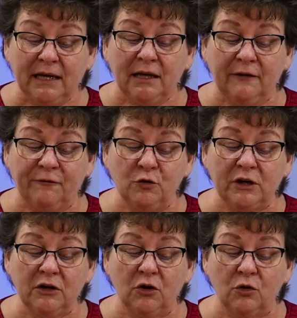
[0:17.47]
If you
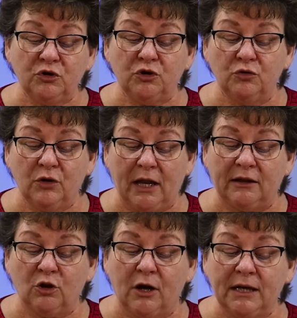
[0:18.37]
can go to
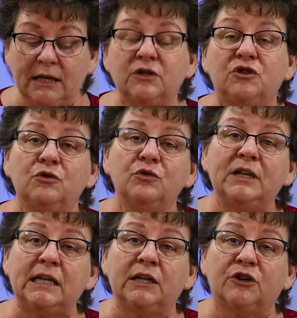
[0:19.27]
and log into
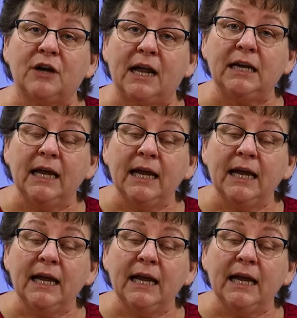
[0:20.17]
the internet